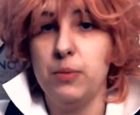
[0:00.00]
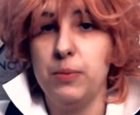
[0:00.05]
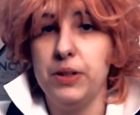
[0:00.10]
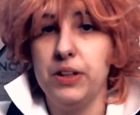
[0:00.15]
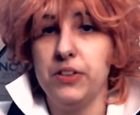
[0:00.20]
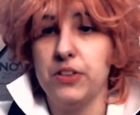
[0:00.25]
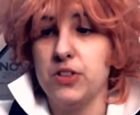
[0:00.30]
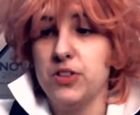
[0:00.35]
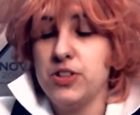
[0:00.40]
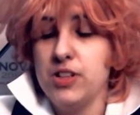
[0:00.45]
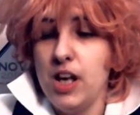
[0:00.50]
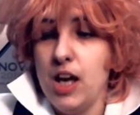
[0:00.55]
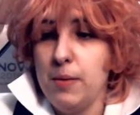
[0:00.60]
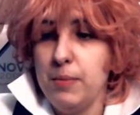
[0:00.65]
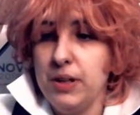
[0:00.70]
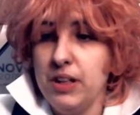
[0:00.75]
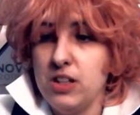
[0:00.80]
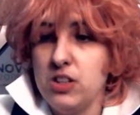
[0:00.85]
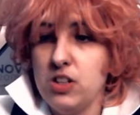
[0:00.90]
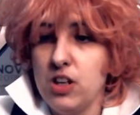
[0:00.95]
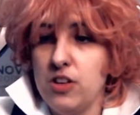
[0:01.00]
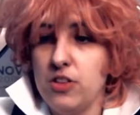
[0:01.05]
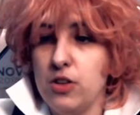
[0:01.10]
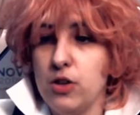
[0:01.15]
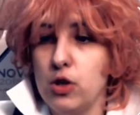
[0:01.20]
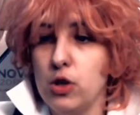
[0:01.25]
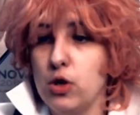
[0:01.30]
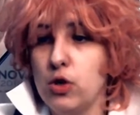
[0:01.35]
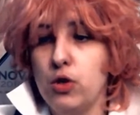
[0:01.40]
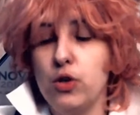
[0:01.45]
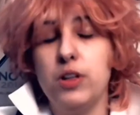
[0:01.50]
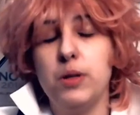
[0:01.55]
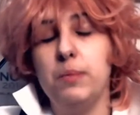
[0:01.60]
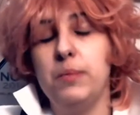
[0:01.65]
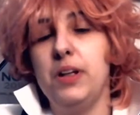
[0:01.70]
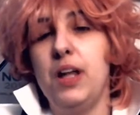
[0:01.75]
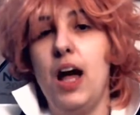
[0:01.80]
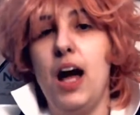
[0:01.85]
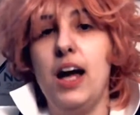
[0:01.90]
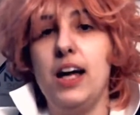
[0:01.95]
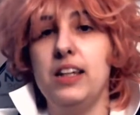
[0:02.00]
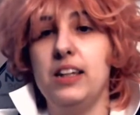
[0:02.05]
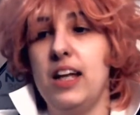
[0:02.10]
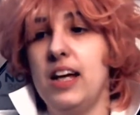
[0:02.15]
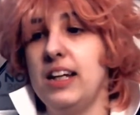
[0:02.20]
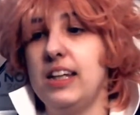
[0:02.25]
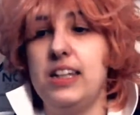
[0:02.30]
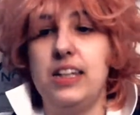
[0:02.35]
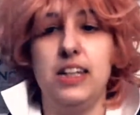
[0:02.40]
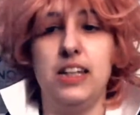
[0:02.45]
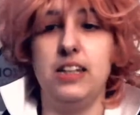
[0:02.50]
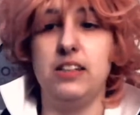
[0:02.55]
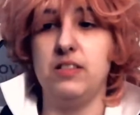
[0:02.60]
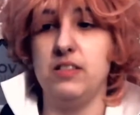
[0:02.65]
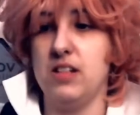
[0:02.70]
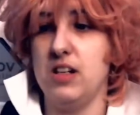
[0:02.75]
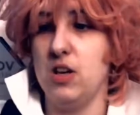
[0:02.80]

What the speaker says: wielders stabbing each other could imply like he